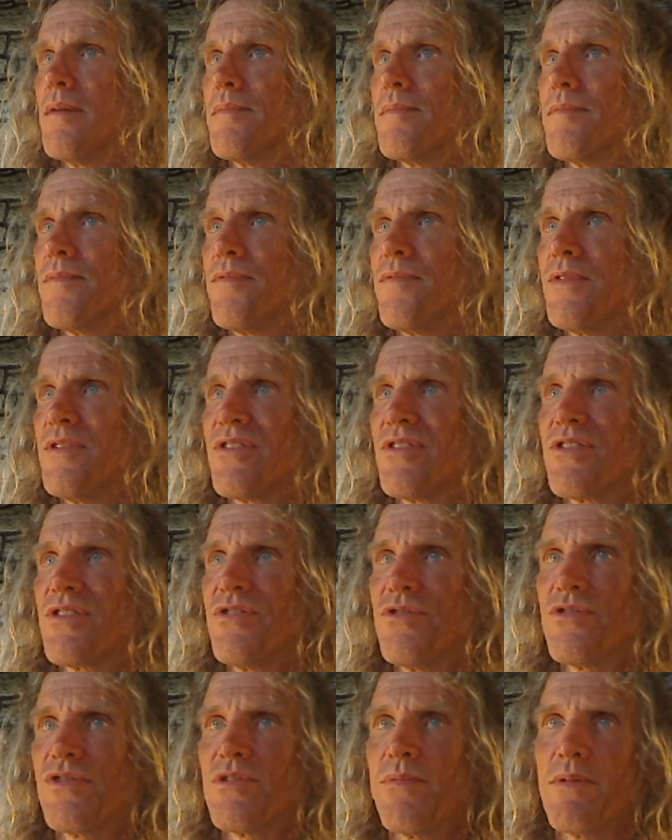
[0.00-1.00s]
Physics
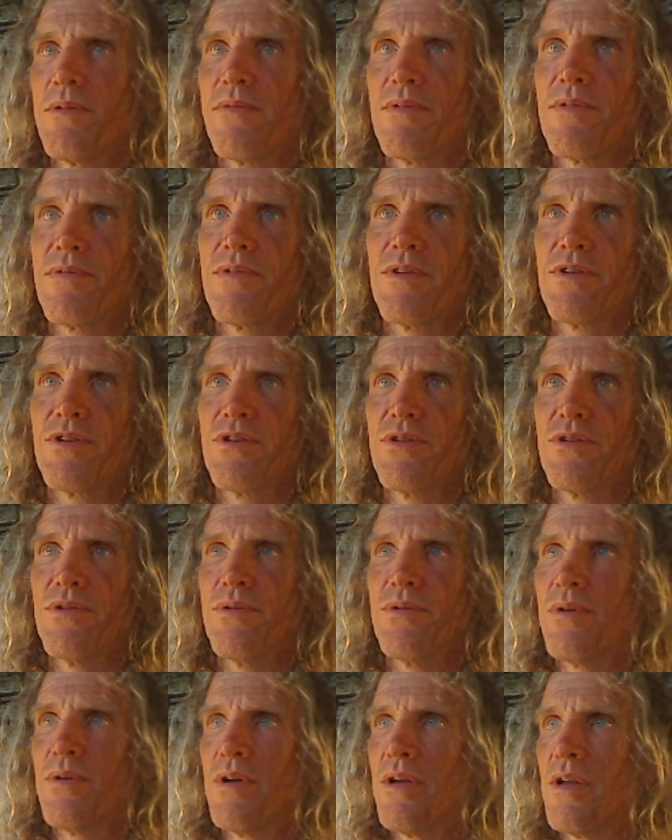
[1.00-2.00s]
used to be referred
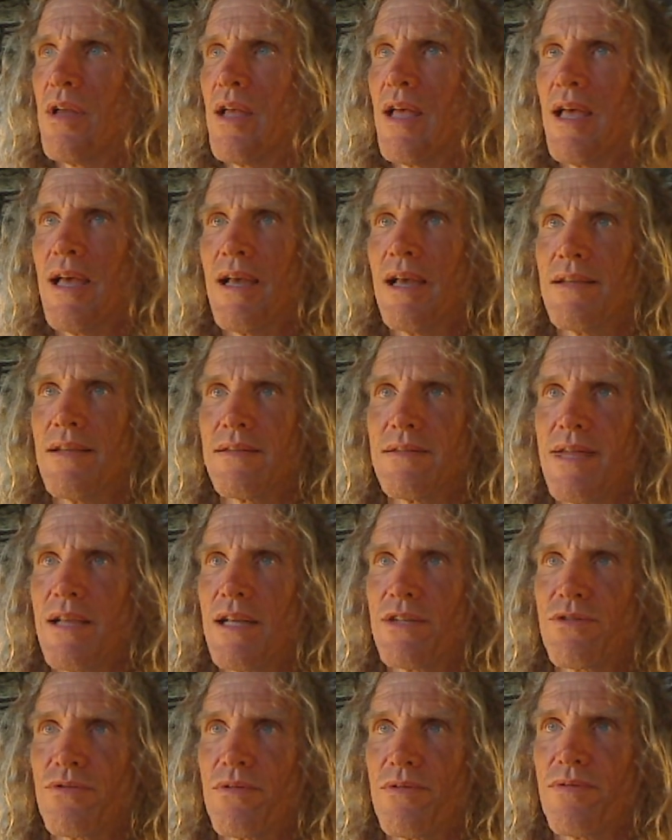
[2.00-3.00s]
to as
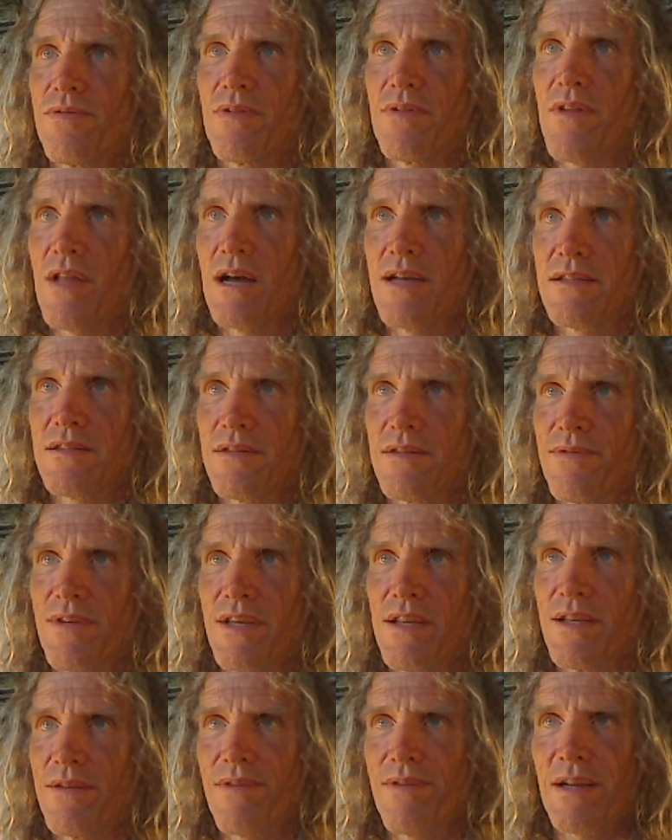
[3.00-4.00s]
natural
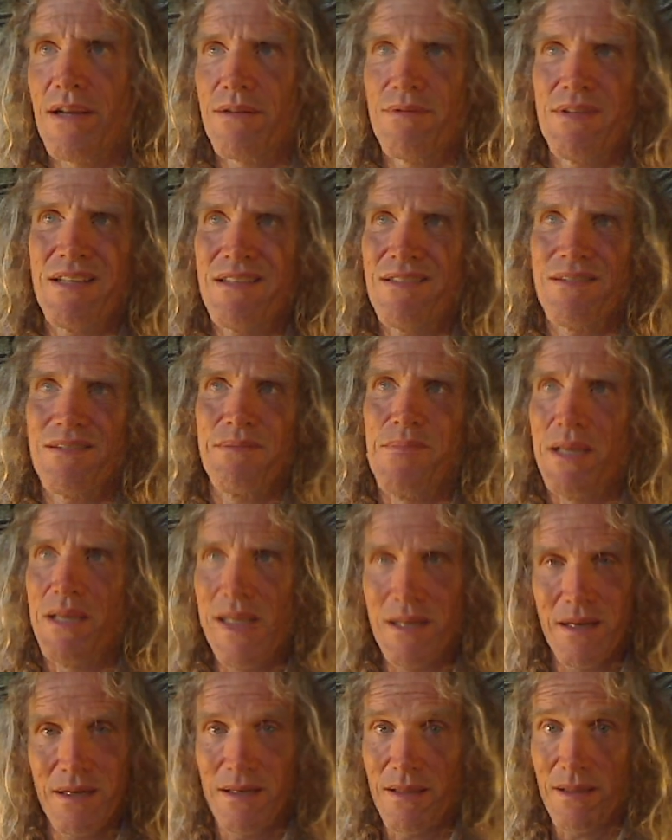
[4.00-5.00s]
philosophy. In fact, that doesn't
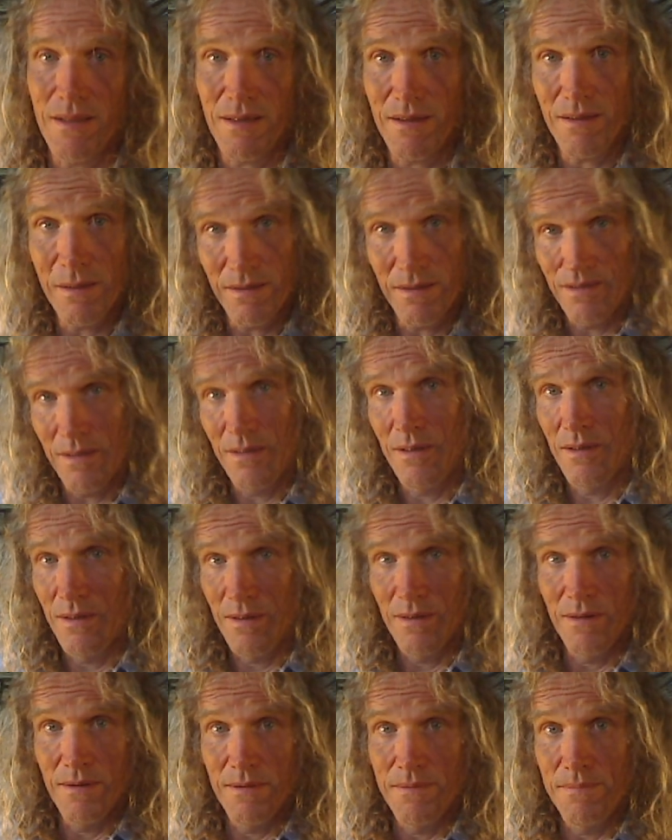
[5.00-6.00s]
mean anything.
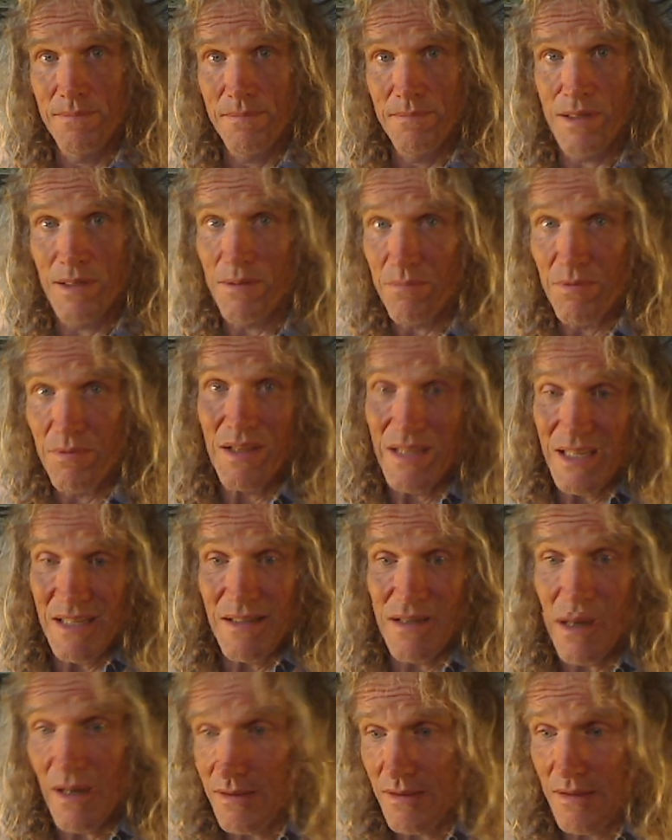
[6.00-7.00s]
It really
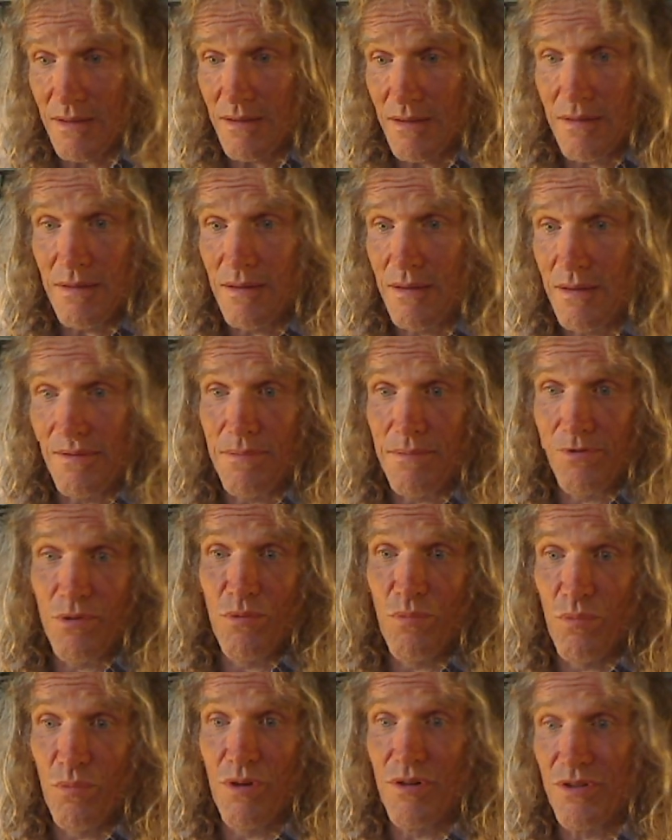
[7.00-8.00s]
doesn't. And the
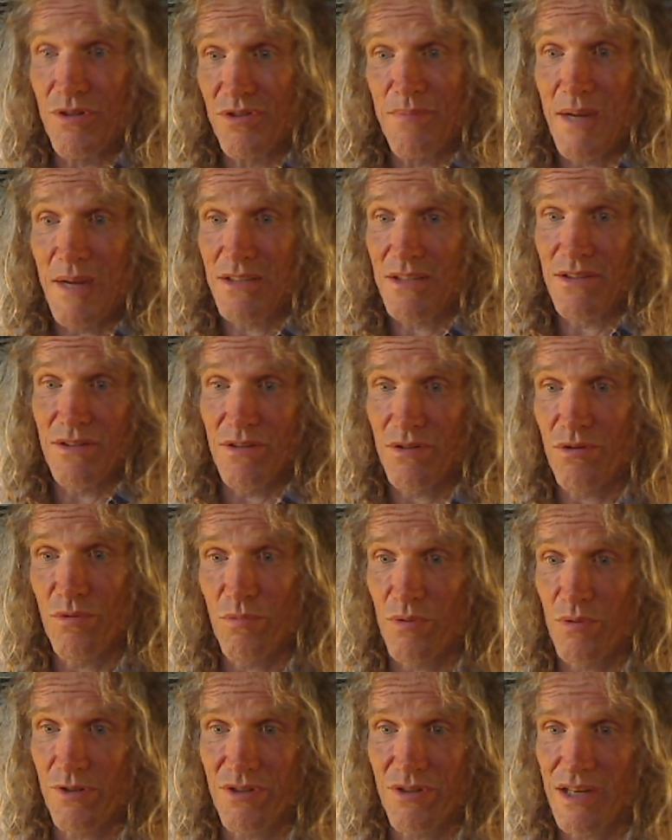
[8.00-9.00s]
two words, smashing the two
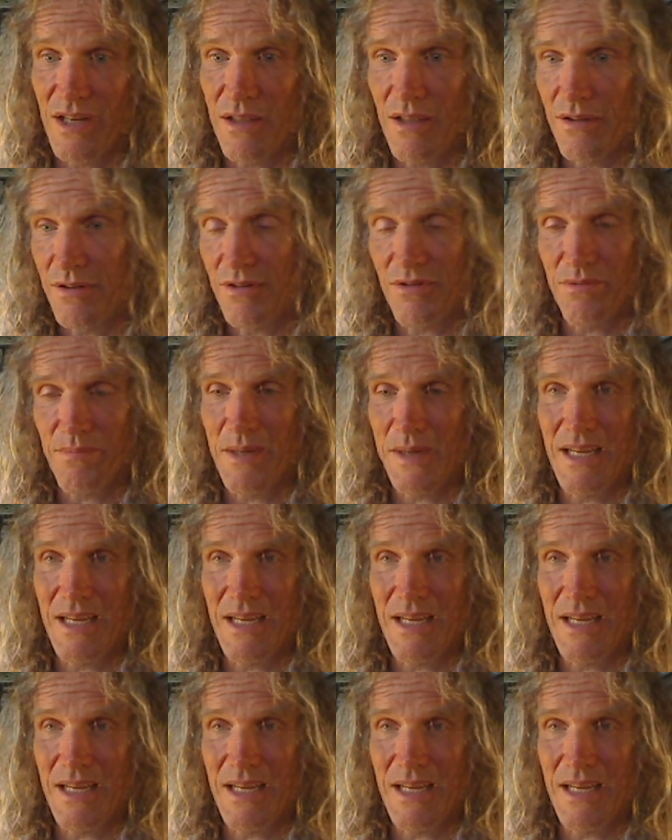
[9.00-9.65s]
words together, doesn't make